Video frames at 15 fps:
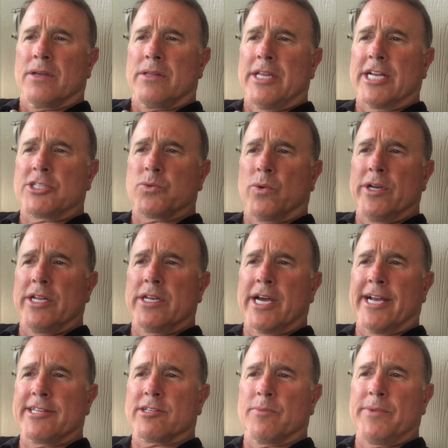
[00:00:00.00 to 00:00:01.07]
That
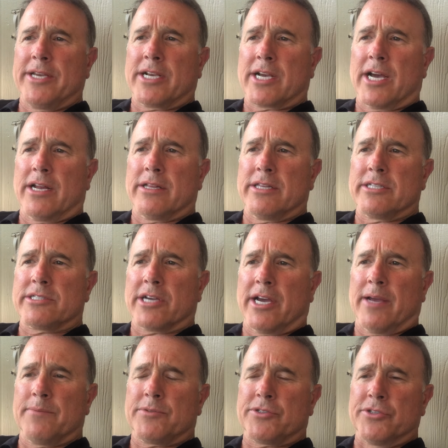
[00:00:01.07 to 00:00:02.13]
29th will be kind of the
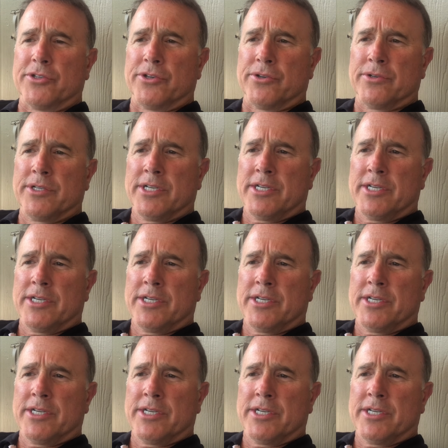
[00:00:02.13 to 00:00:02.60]
time to